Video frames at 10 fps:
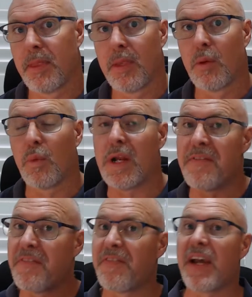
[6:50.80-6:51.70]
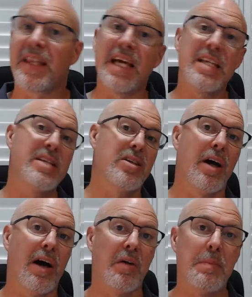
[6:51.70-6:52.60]
when in fact that
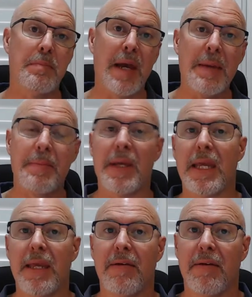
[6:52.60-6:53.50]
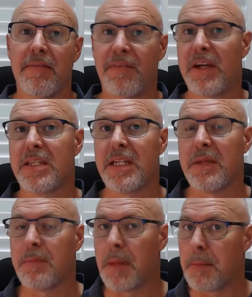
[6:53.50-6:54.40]
child may be
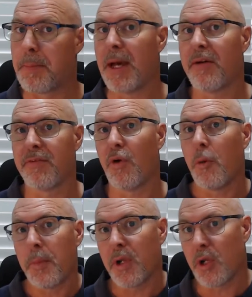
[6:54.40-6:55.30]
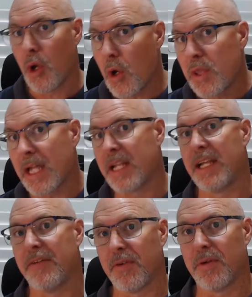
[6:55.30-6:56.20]
functioning above or below that
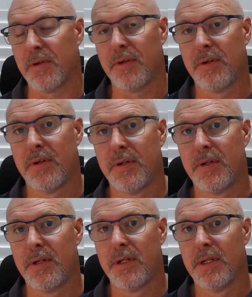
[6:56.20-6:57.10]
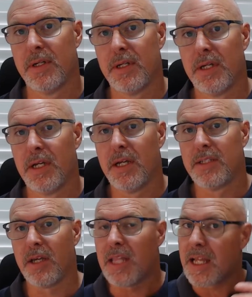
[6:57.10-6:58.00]
level.
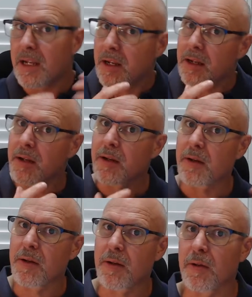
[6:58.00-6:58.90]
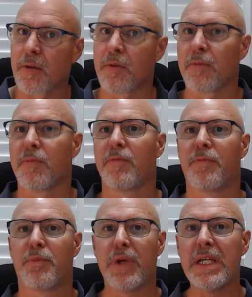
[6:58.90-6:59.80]
So that
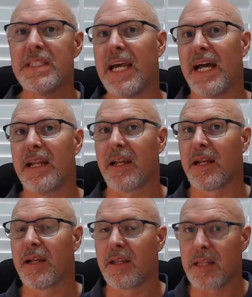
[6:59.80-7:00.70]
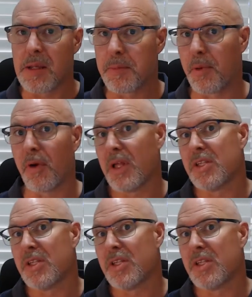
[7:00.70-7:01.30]
brings out the importance